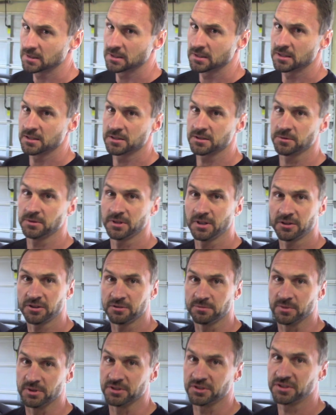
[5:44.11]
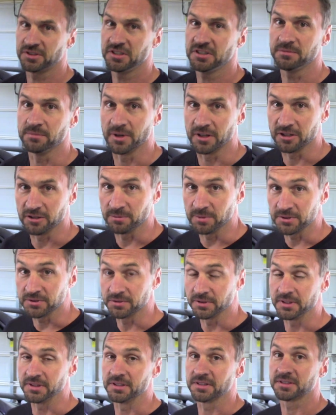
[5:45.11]
So nothing but sheet metal
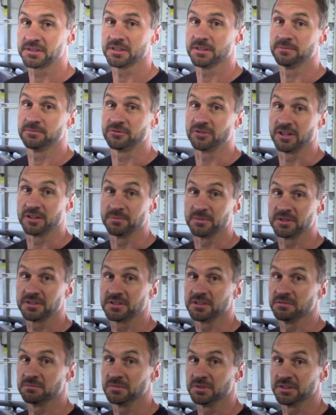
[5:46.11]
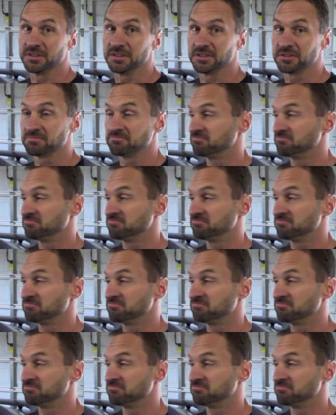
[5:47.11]
between the subframe assemblies,